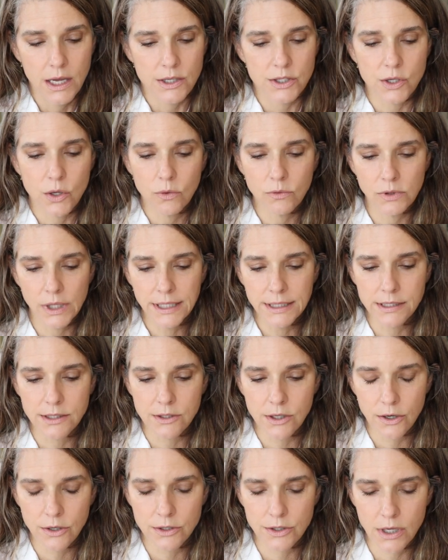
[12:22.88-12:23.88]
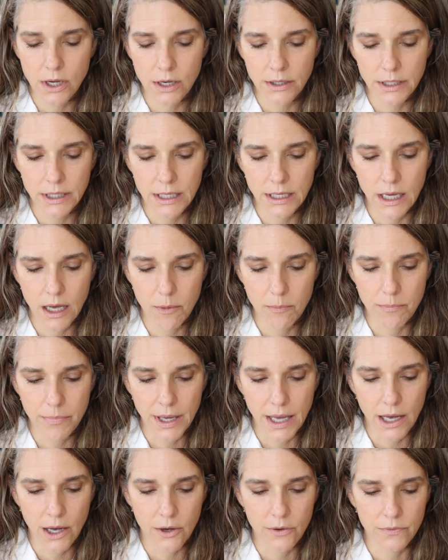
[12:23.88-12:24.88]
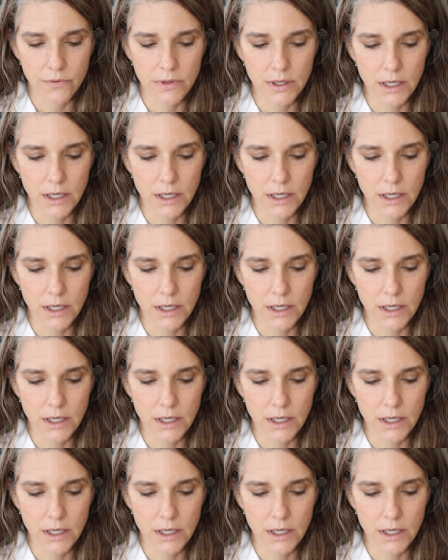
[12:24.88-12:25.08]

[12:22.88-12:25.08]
So let's start talking about